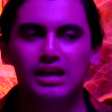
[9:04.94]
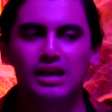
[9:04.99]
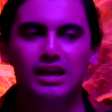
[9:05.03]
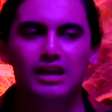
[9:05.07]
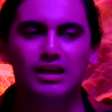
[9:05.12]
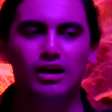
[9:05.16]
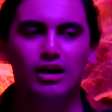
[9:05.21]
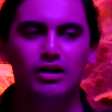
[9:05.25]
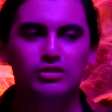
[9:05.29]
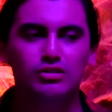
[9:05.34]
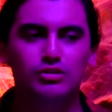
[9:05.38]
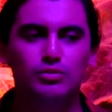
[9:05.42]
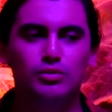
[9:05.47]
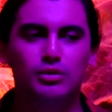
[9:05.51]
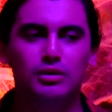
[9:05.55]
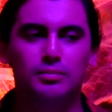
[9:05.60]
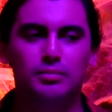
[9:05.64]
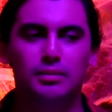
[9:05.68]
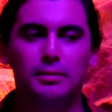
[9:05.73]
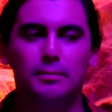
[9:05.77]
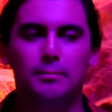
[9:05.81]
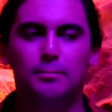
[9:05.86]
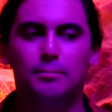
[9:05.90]
It also would
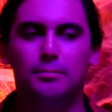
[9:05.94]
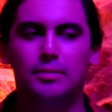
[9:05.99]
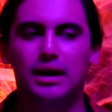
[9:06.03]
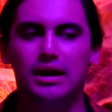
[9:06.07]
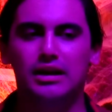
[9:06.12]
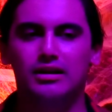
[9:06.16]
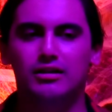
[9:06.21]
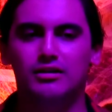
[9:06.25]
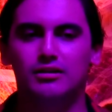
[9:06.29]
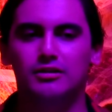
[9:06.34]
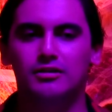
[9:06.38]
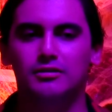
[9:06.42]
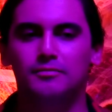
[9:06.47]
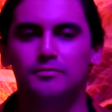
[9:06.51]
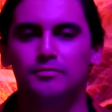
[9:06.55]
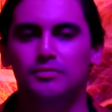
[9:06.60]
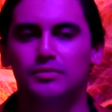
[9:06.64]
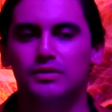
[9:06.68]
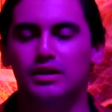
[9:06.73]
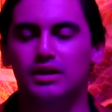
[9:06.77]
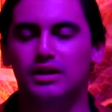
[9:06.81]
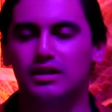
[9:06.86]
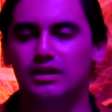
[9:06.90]
have been better
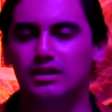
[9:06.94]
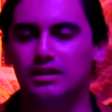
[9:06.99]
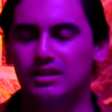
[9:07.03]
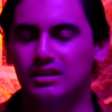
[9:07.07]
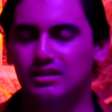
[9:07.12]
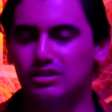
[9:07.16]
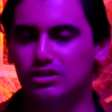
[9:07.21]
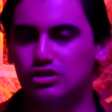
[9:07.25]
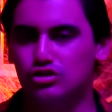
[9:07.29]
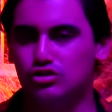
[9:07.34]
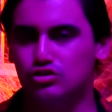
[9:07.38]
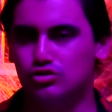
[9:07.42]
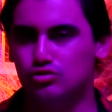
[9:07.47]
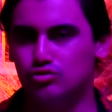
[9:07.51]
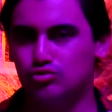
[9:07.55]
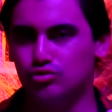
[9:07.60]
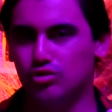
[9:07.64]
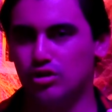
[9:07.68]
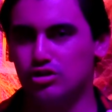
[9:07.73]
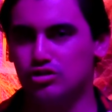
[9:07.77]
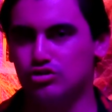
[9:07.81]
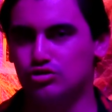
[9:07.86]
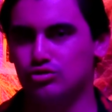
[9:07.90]
in a
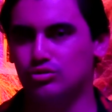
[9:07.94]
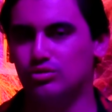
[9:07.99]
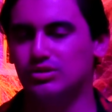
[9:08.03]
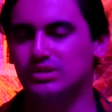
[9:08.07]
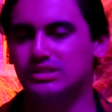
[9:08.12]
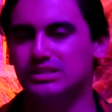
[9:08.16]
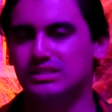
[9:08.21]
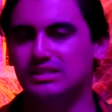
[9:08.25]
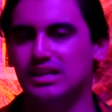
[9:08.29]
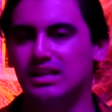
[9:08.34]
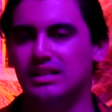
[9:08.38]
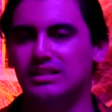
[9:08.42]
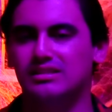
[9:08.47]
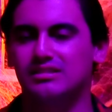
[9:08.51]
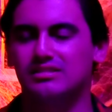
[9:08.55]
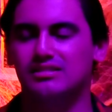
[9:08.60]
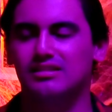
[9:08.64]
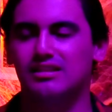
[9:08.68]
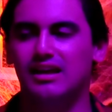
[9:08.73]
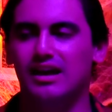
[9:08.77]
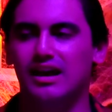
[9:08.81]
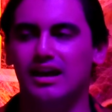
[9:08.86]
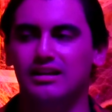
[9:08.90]
structural sense
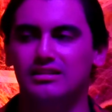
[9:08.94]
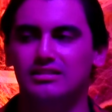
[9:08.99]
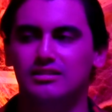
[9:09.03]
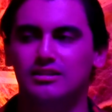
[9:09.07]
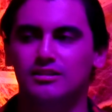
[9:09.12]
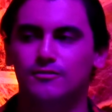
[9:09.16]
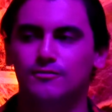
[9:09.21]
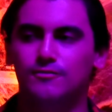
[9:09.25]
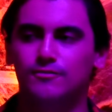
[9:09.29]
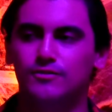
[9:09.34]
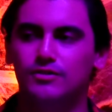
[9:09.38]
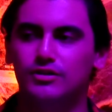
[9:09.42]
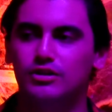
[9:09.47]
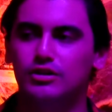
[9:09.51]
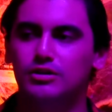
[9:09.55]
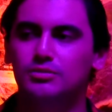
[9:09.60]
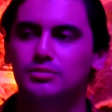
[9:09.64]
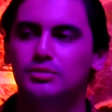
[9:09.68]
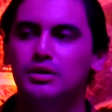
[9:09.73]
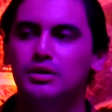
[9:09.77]
that the film